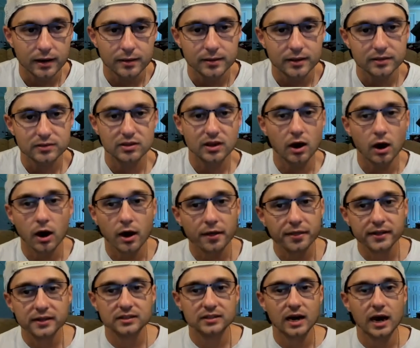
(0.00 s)
I mean, it's all
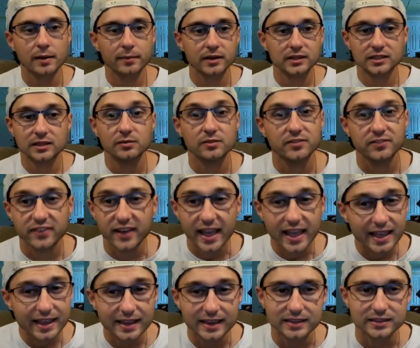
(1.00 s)
the dominant teams.
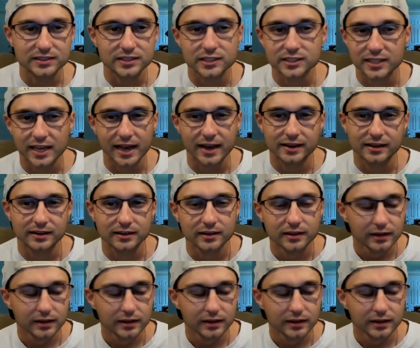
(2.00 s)
Vegas has had an